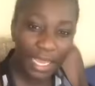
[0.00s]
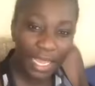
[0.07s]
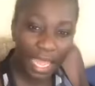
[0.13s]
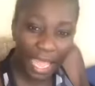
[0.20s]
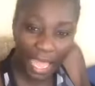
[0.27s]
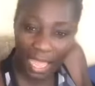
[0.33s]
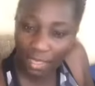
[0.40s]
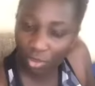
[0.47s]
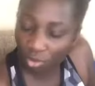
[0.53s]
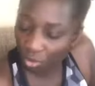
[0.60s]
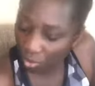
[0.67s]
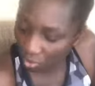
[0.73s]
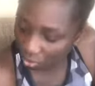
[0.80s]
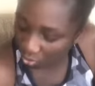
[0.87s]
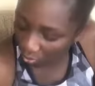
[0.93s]
I
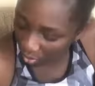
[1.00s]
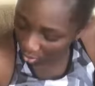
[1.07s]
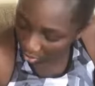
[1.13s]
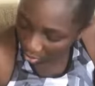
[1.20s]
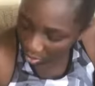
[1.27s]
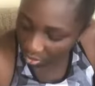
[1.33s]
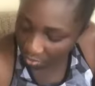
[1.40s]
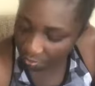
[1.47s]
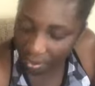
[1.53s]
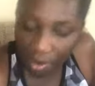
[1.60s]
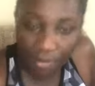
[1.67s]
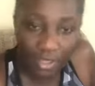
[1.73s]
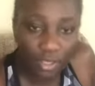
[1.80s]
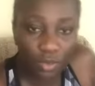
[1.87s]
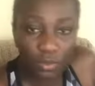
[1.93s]
talk to a lot of
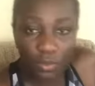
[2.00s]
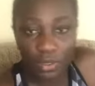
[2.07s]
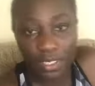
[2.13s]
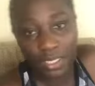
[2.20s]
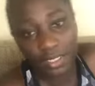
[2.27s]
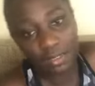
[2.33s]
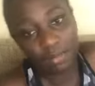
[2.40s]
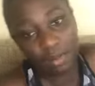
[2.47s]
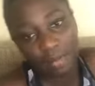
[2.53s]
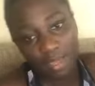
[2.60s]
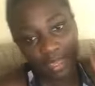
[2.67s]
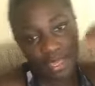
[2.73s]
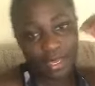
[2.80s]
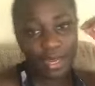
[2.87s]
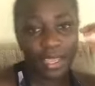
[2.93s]
parents who say to me, my
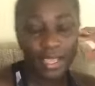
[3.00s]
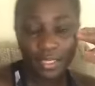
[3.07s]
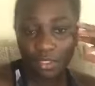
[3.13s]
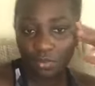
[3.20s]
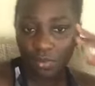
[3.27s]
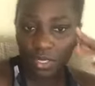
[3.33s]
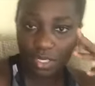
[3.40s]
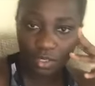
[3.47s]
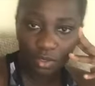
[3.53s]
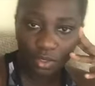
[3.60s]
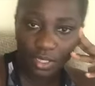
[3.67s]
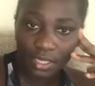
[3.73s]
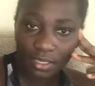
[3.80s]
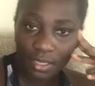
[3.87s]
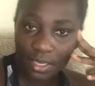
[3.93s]
kid hates reading. Your
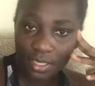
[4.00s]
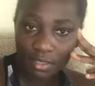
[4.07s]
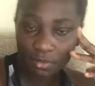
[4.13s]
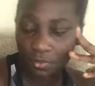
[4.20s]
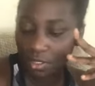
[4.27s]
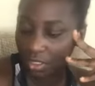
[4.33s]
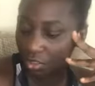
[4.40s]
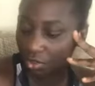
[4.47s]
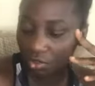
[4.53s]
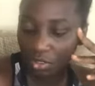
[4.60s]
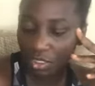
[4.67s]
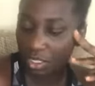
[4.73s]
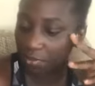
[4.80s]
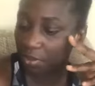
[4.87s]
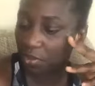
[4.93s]
kid hates reading
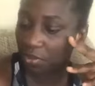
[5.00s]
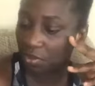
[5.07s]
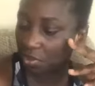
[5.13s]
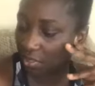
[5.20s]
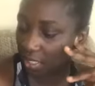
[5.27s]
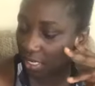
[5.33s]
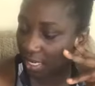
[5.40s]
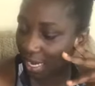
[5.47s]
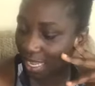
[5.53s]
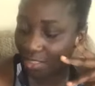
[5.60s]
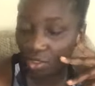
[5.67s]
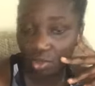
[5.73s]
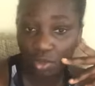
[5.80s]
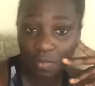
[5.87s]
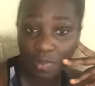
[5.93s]
usually because your kid has
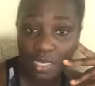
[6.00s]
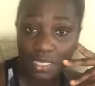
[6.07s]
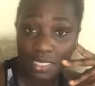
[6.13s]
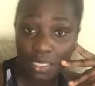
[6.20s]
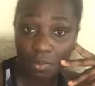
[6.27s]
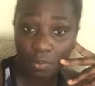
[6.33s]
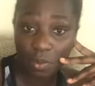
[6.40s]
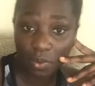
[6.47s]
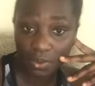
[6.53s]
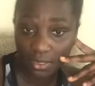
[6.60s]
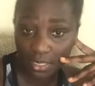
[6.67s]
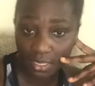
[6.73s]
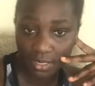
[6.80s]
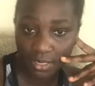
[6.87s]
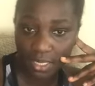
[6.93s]
not been
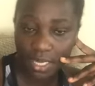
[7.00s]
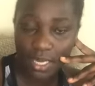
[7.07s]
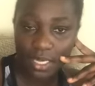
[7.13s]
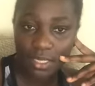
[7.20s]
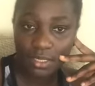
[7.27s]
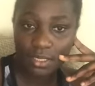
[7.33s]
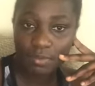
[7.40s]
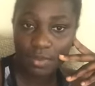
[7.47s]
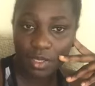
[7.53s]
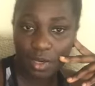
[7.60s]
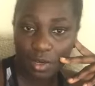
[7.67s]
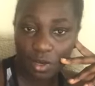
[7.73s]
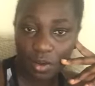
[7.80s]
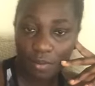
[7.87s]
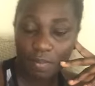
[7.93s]
supported to
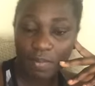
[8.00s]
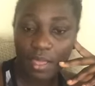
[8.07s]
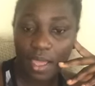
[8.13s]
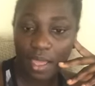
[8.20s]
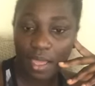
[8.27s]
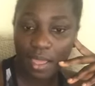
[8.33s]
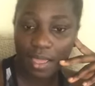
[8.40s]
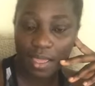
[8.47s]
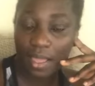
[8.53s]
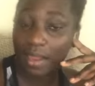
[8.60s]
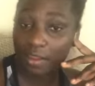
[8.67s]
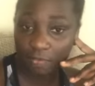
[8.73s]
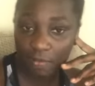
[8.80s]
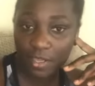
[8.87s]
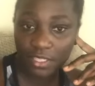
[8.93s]
become an
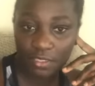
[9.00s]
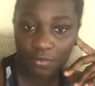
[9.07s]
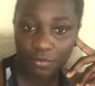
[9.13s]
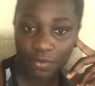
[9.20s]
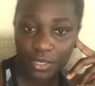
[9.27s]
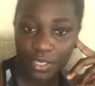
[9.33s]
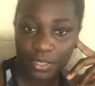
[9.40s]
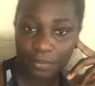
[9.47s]
effective reader.